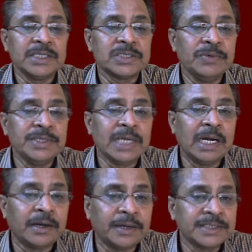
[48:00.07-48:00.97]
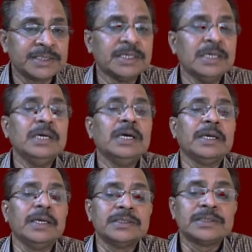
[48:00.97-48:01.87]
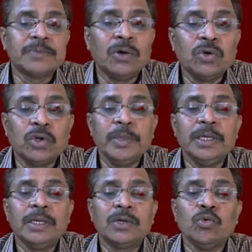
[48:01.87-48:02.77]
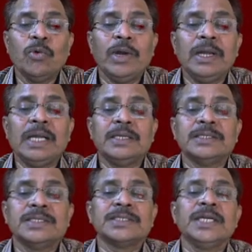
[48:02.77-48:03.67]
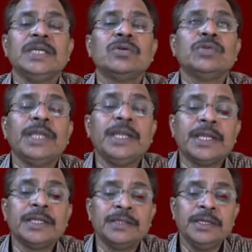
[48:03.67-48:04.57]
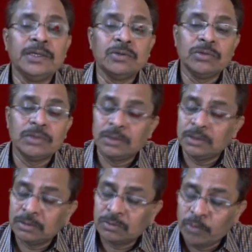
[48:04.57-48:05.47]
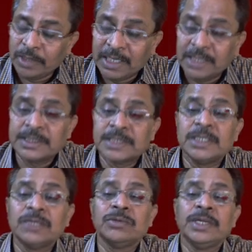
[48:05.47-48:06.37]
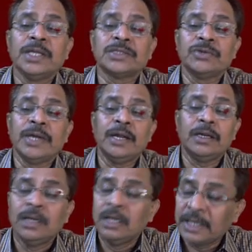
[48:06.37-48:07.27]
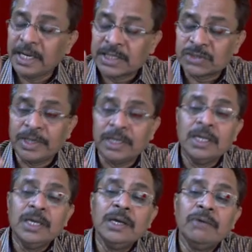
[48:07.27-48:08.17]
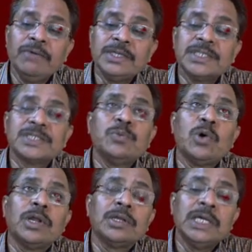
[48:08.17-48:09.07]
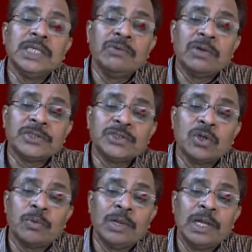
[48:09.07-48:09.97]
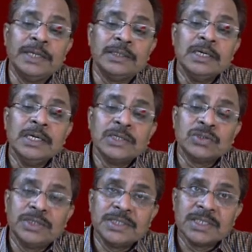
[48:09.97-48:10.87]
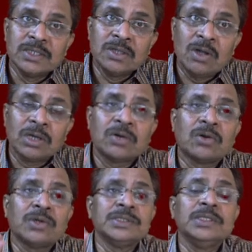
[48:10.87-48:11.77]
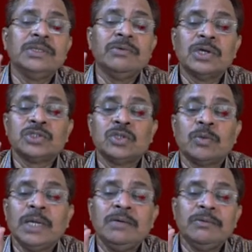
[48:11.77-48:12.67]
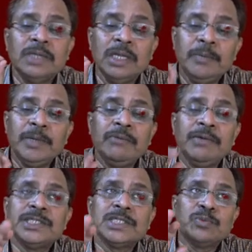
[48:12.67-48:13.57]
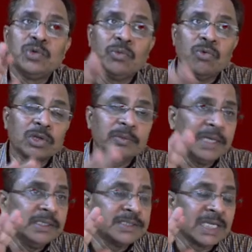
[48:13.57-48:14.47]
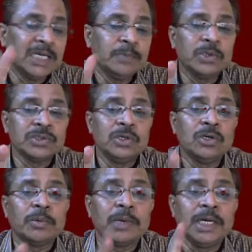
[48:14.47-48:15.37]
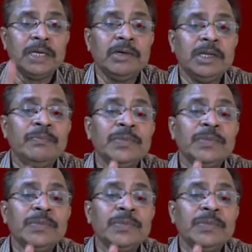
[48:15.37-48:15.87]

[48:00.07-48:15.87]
who is at rest is found to be 2.96 into 3 into 2.96 into 3 raised to 8, 10 raised to 8, which is smaller than the velocity of light. So this is not crossing the velocity of light, the limit which is put forth by the second postulate of relativity.